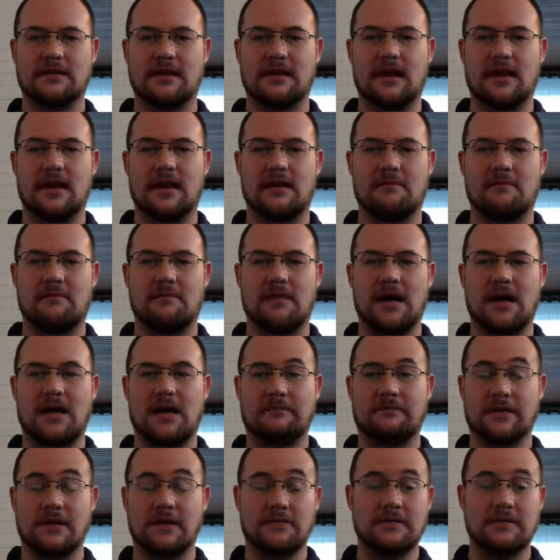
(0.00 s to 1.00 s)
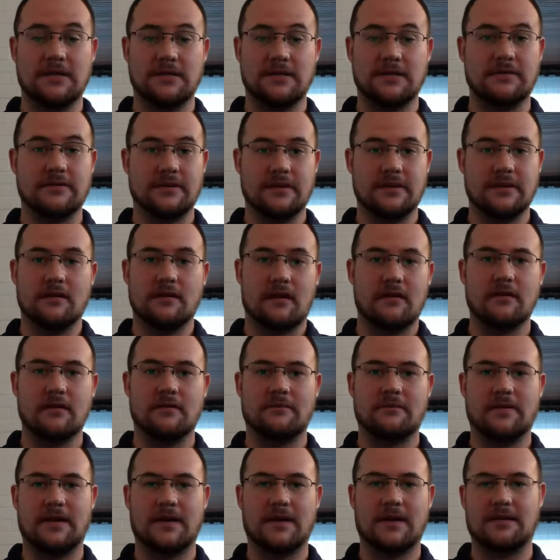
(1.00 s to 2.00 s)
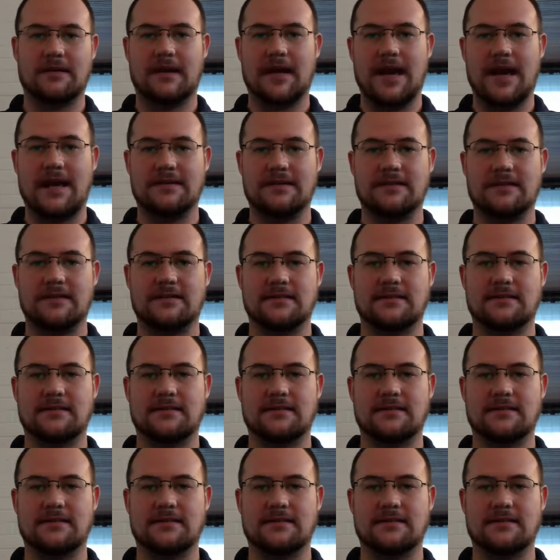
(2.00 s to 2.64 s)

I'm going to be doing it in all of my classes,